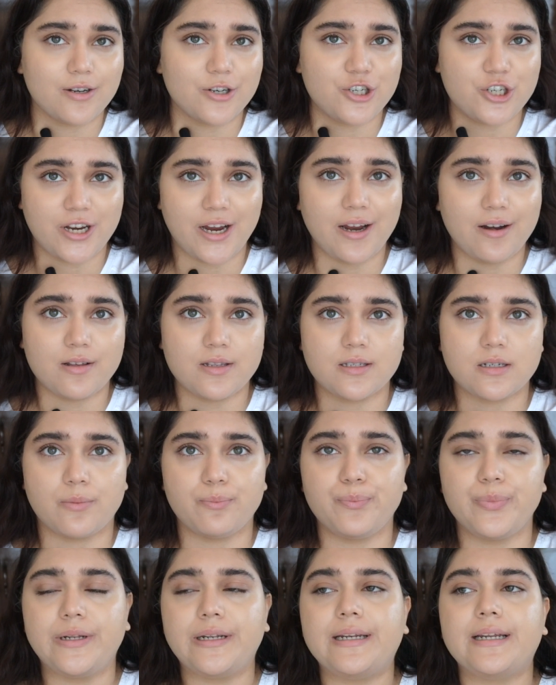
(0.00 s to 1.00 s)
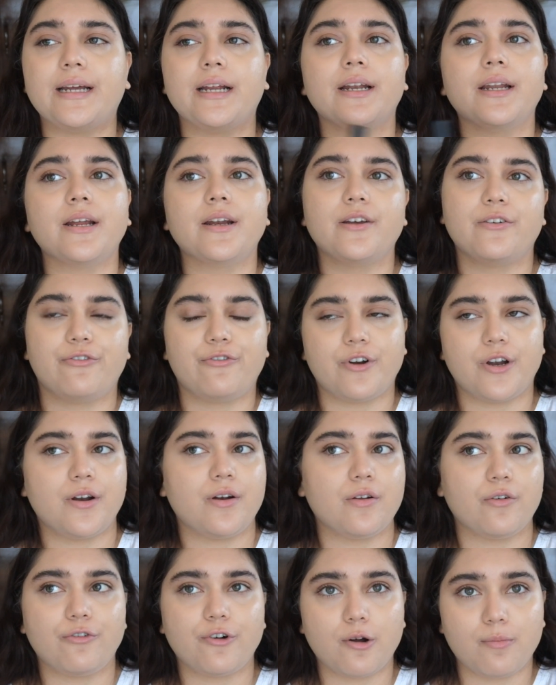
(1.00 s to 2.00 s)
shade is completely
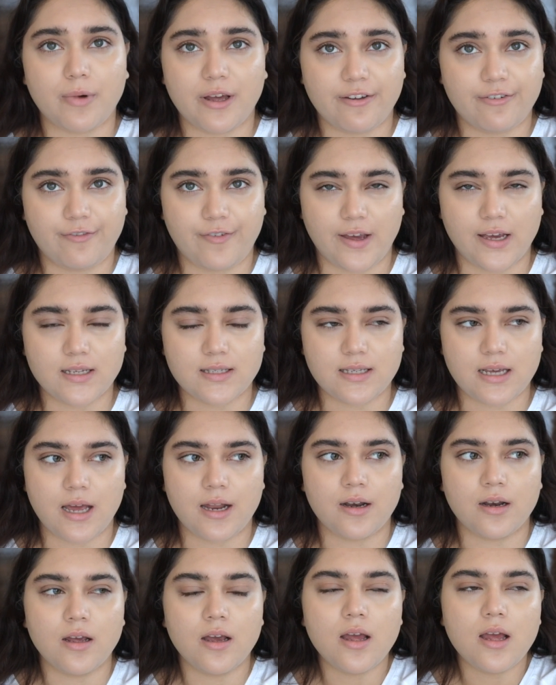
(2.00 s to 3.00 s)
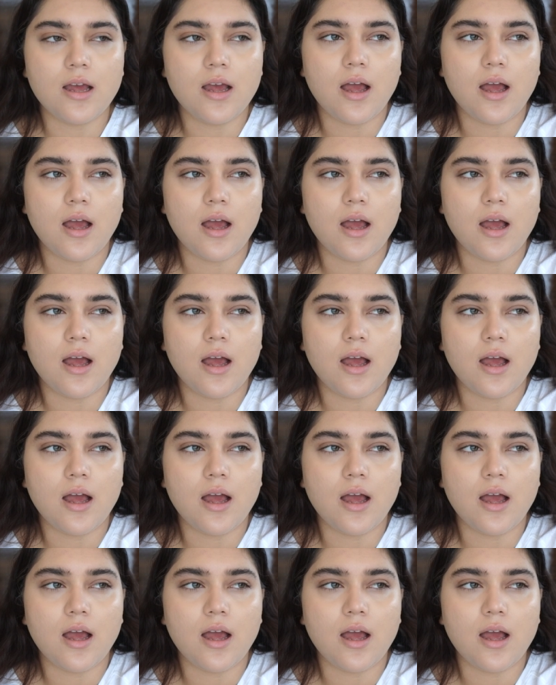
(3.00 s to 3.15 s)
different from my face, and